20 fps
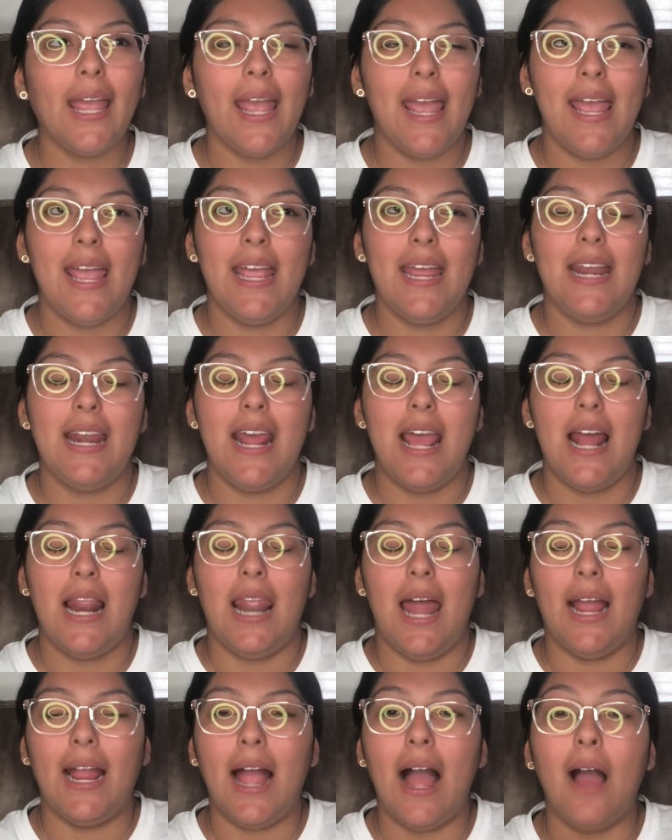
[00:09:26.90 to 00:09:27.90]
and
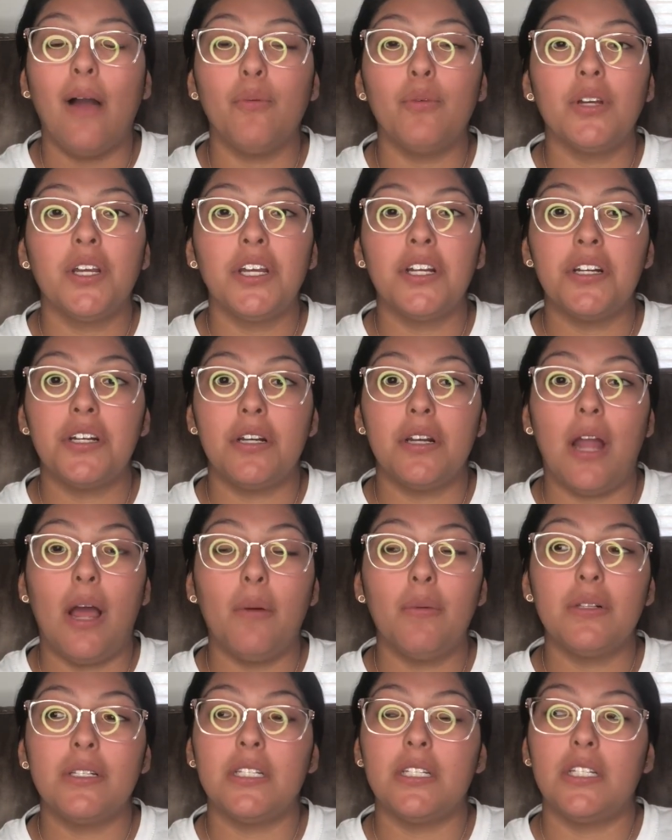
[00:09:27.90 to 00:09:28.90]
like I
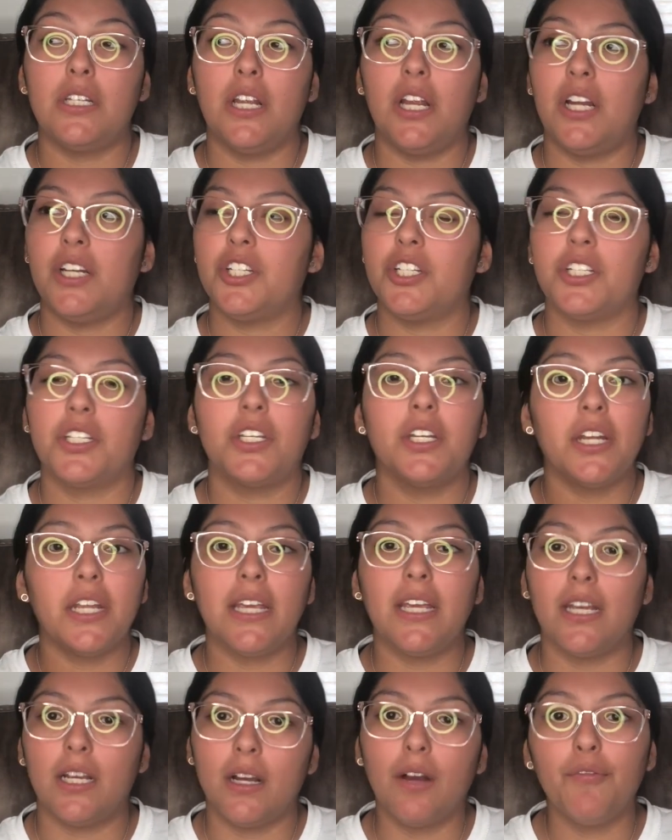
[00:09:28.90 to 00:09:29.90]
just
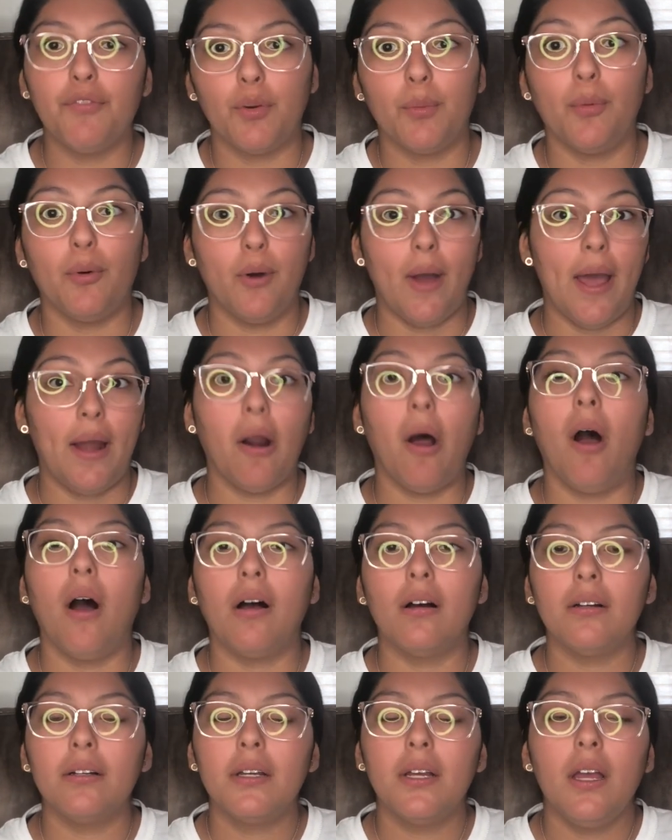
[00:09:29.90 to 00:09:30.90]
couldn't get comfortable at
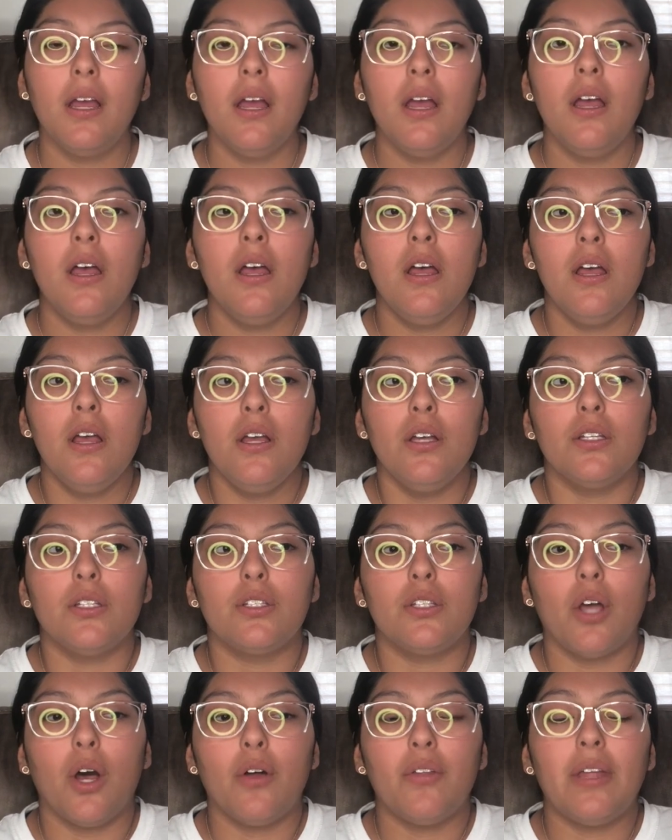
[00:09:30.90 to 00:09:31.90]
all.
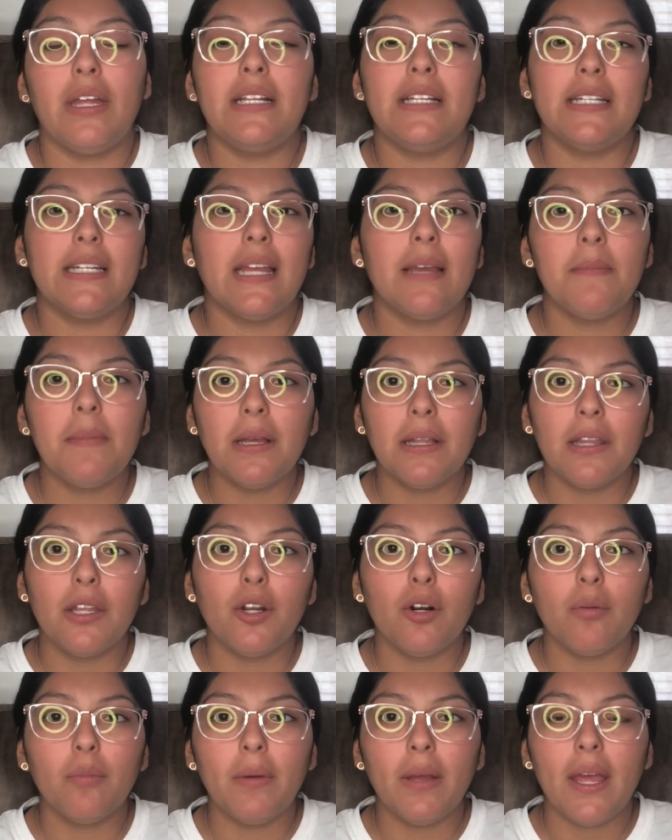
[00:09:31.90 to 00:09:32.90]
So they did give me a
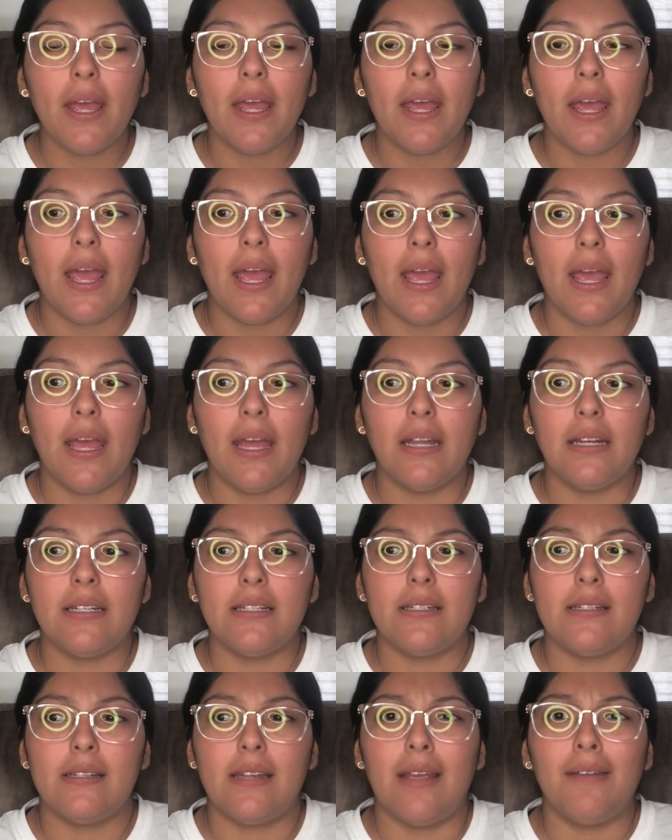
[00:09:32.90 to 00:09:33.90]
little bit, and
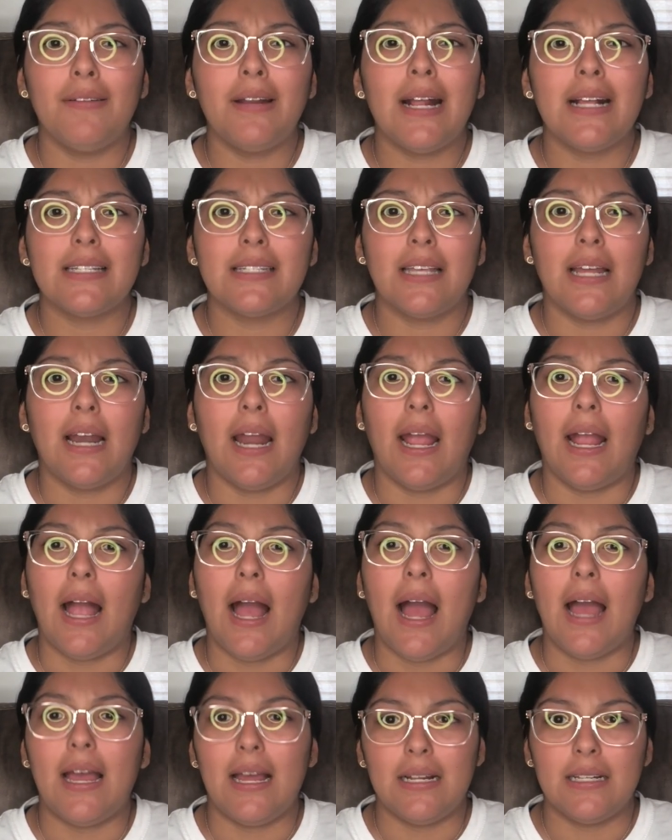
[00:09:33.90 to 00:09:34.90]
David has said like
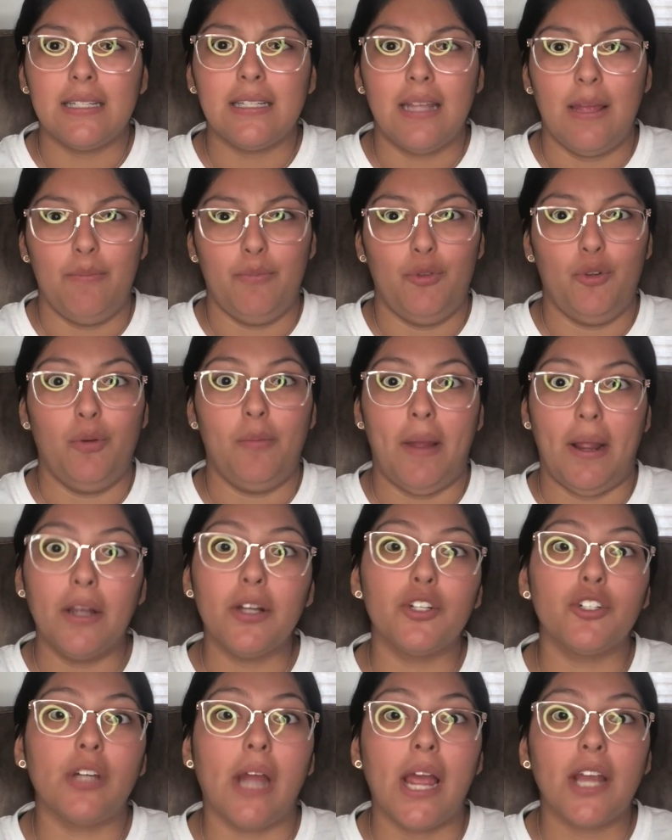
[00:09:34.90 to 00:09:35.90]
I had slept through my
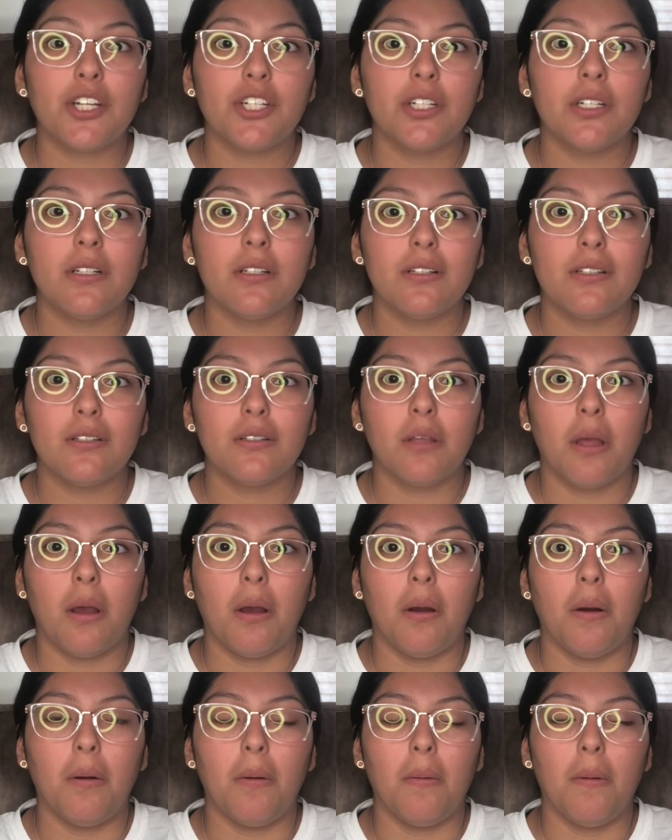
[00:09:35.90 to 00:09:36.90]
contractions.
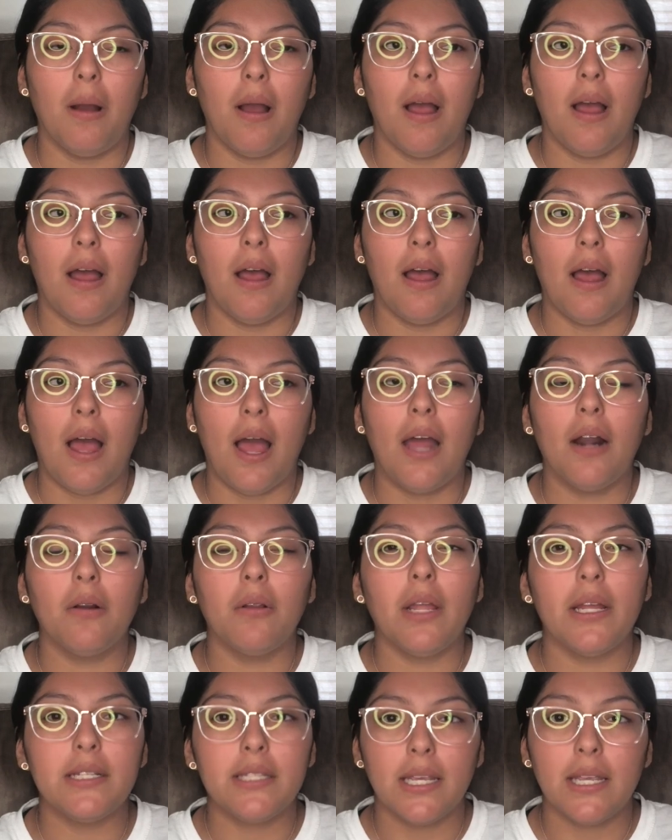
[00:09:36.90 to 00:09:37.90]
So I don't
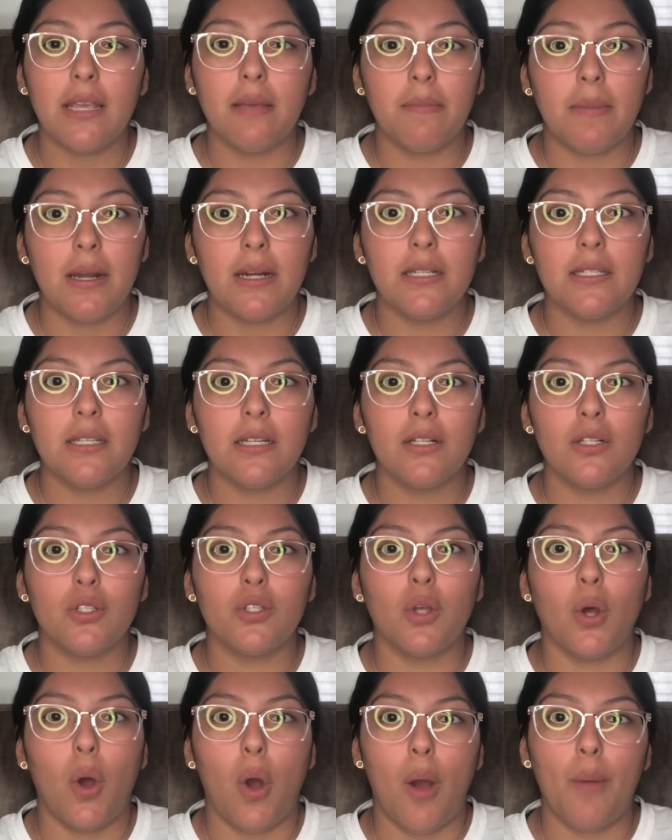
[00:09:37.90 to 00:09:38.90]
like taking medicine,
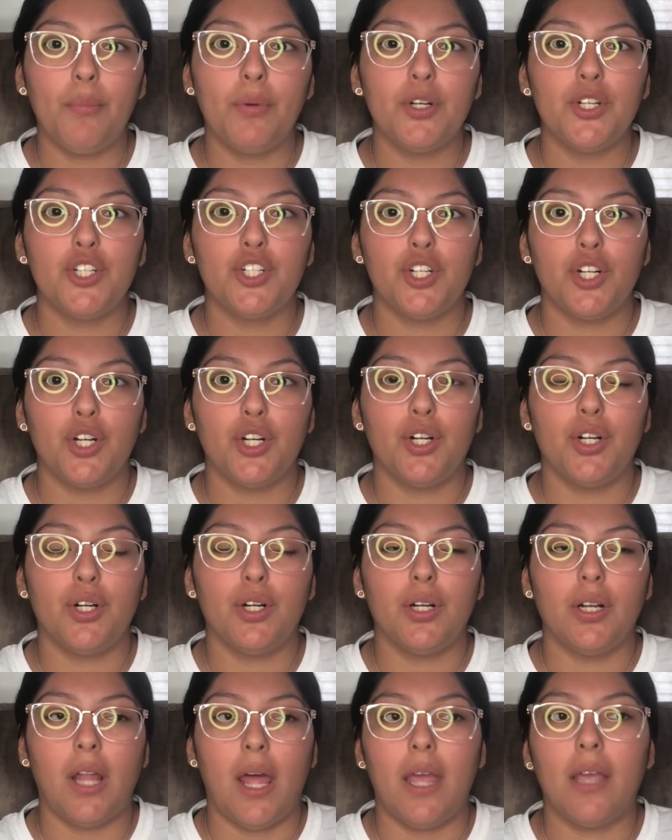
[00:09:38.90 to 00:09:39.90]
so I'm pretty
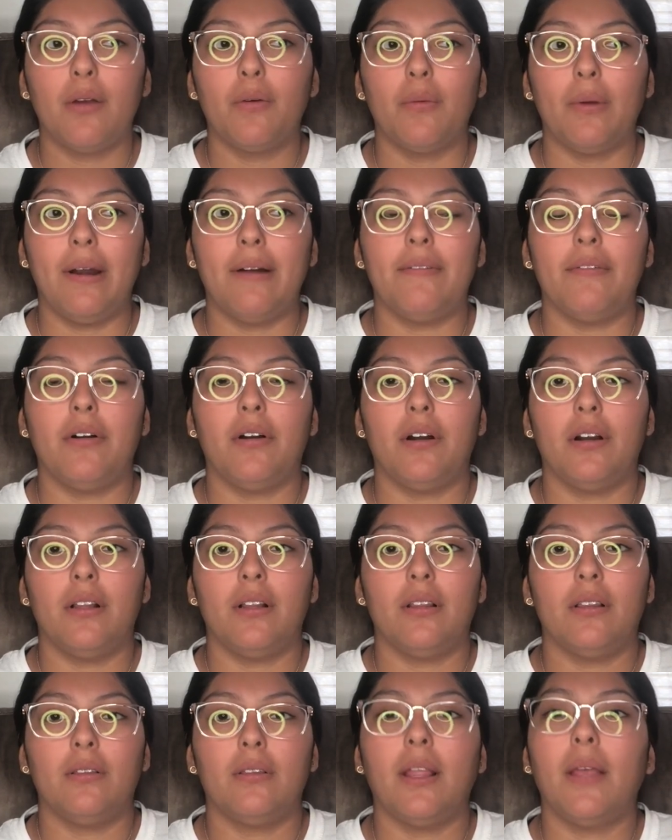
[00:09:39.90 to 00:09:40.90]
sure whenever
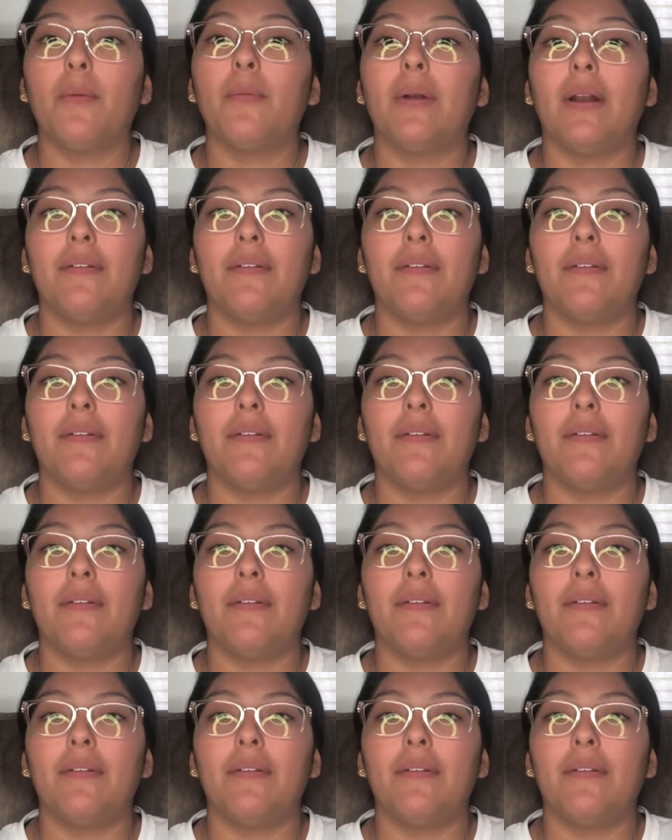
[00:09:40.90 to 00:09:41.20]
they